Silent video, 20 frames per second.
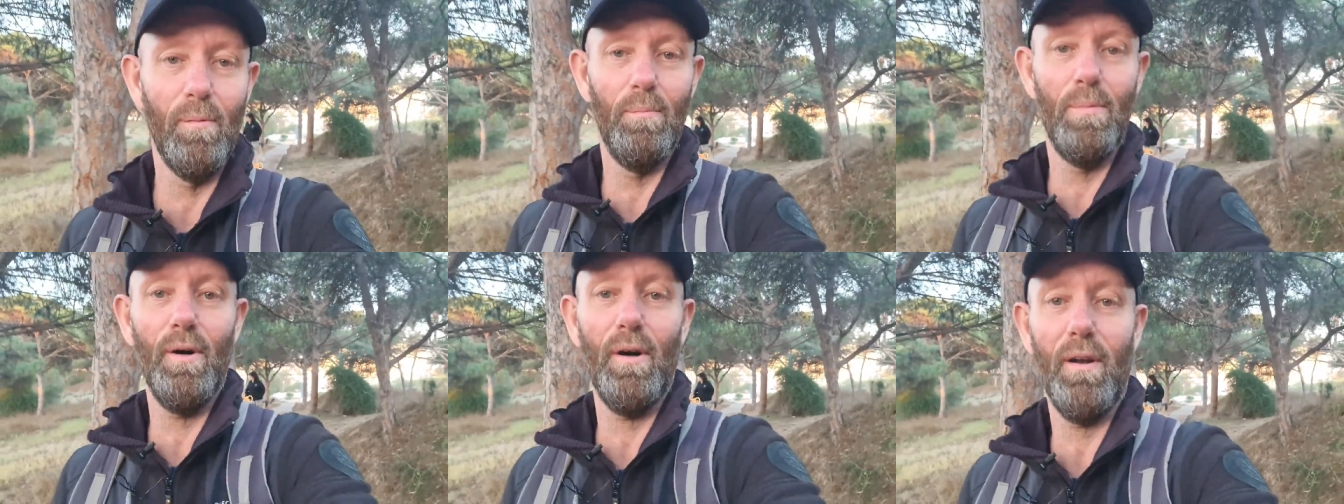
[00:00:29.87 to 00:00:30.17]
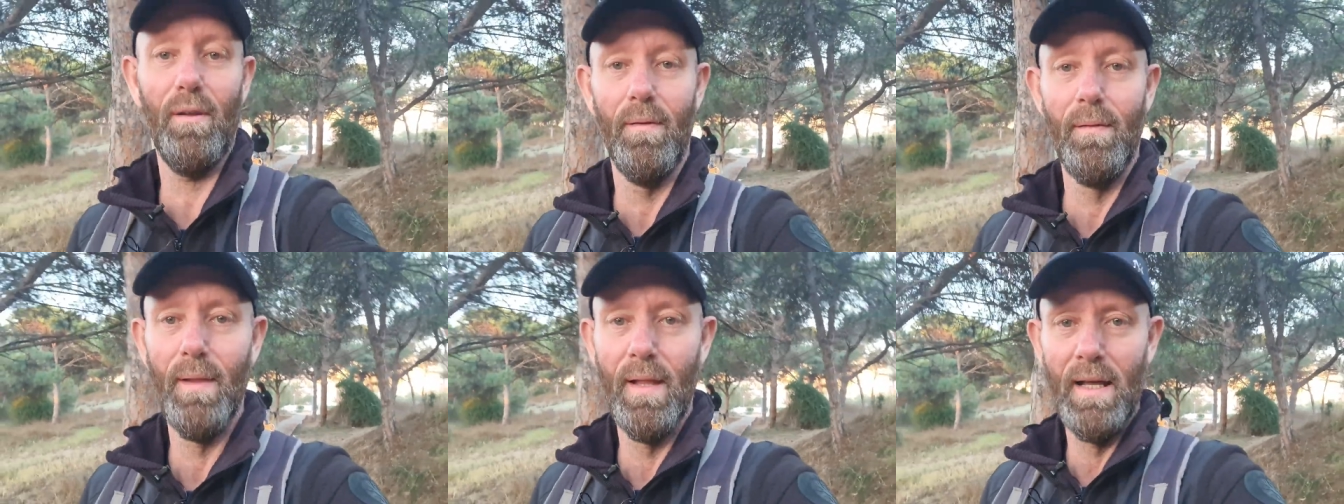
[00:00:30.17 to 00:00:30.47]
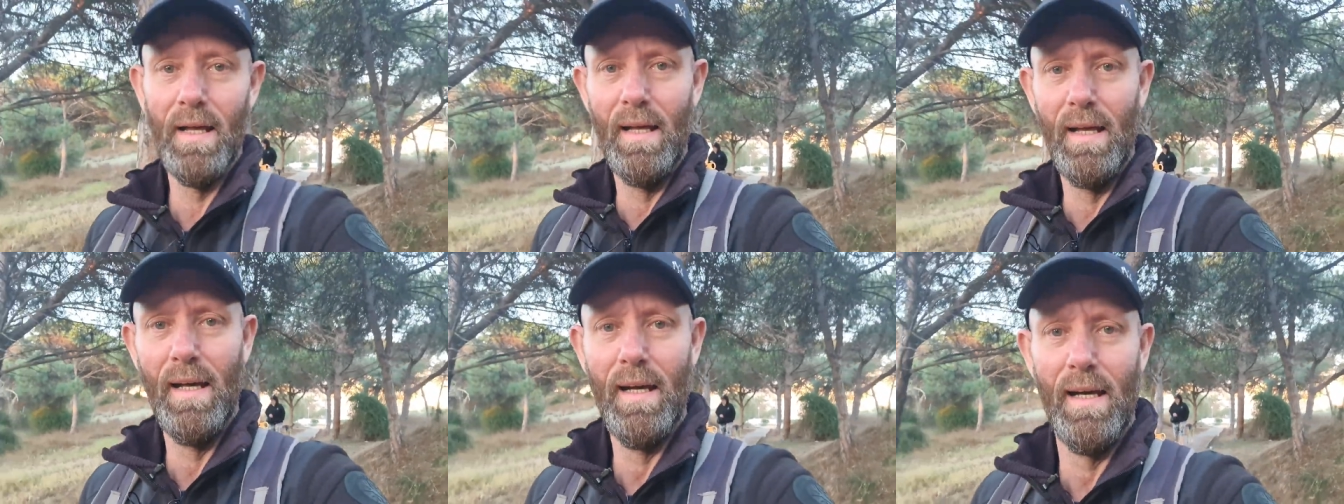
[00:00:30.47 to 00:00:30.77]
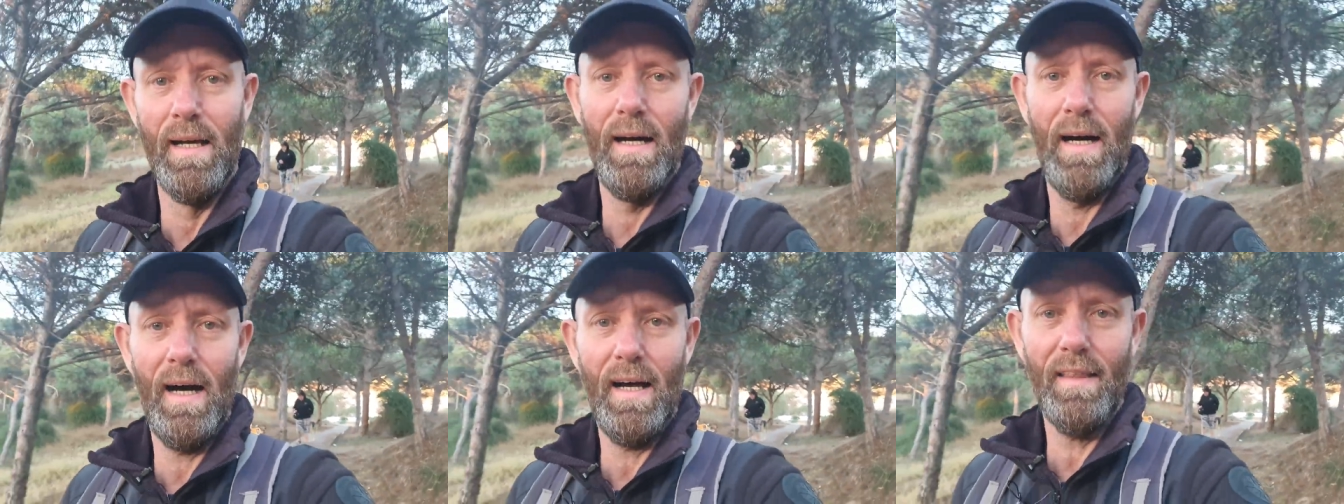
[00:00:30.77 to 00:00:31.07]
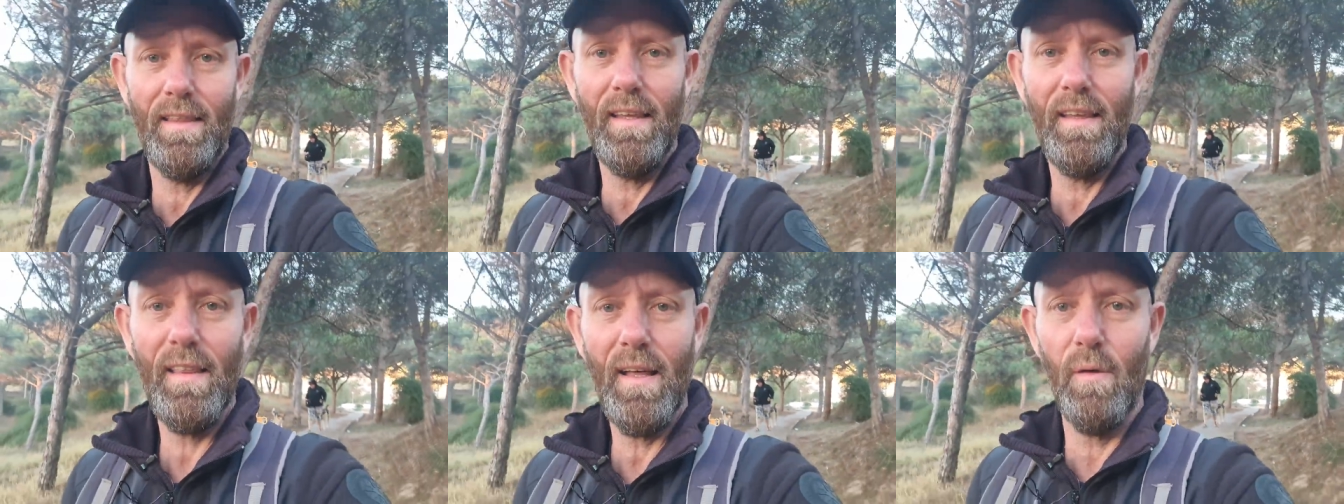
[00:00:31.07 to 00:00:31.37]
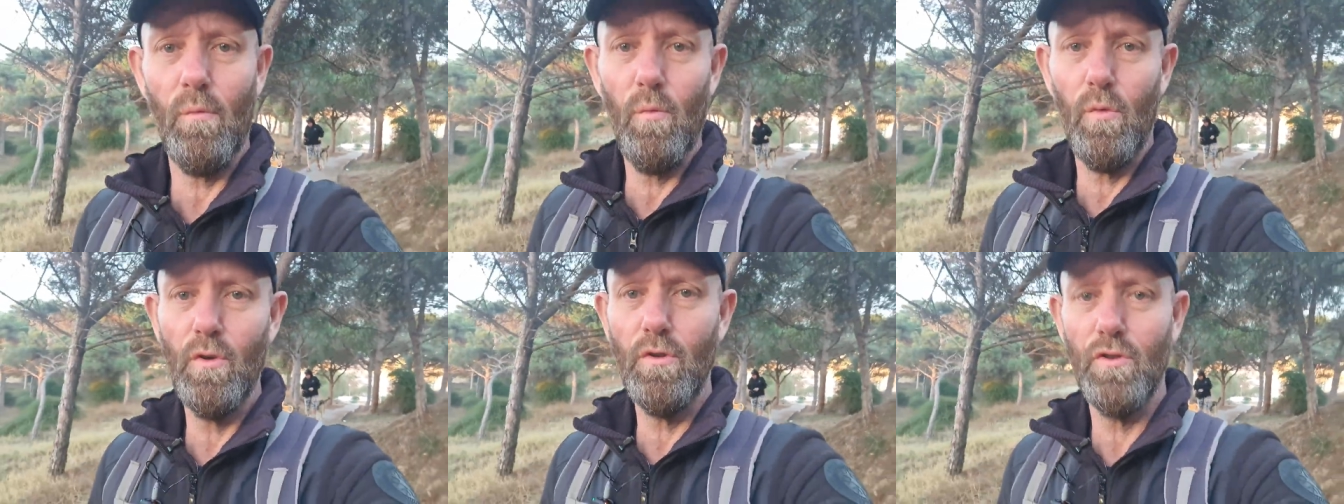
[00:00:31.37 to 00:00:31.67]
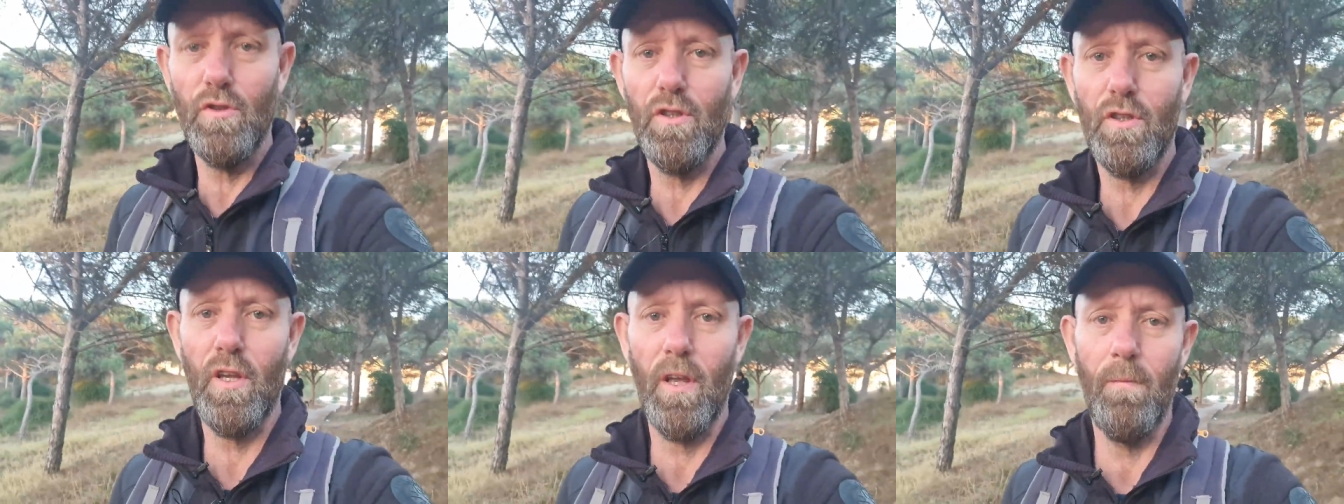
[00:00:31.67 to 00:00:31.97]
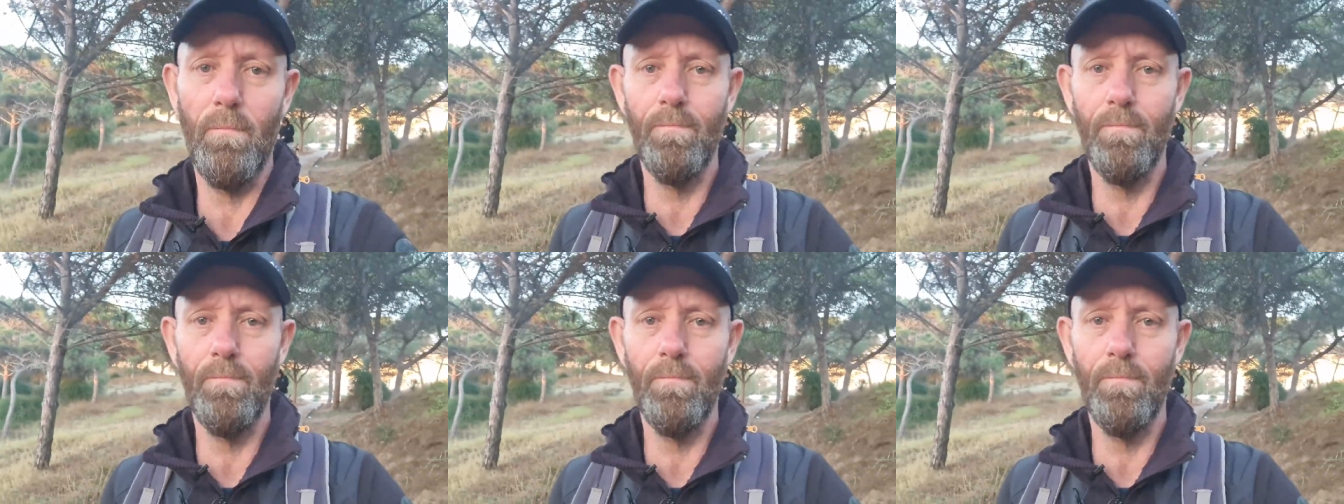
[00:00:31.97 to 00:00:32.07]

But I think that once